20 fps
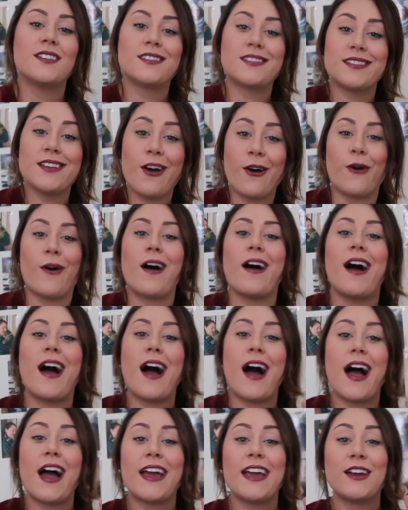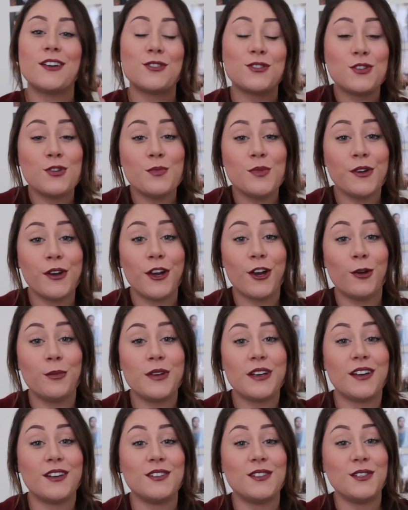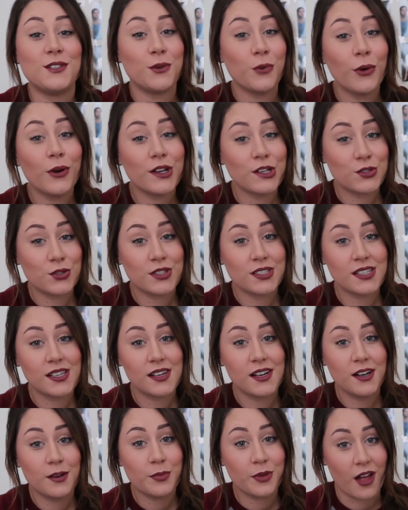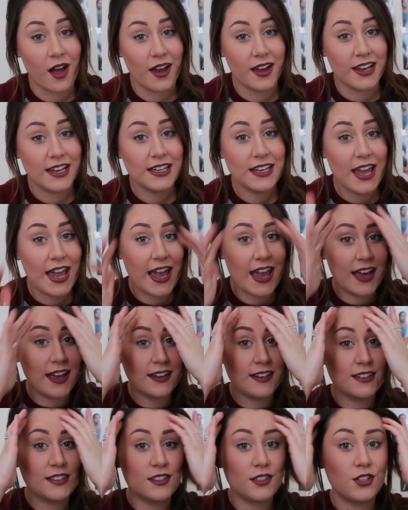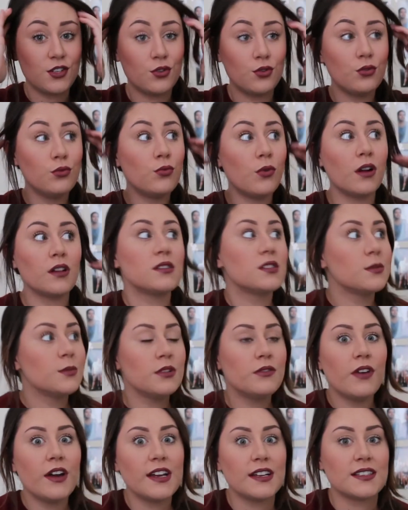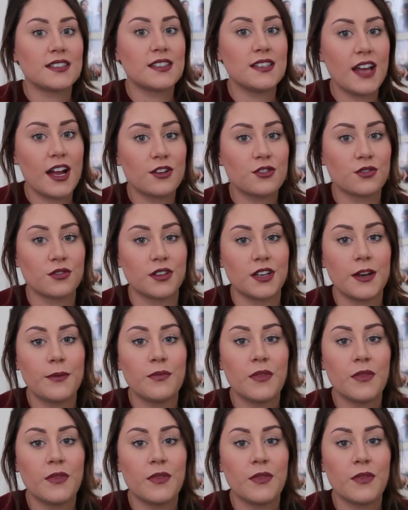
So, I assume you're here because you're interested in applying and you want some advice, naturally.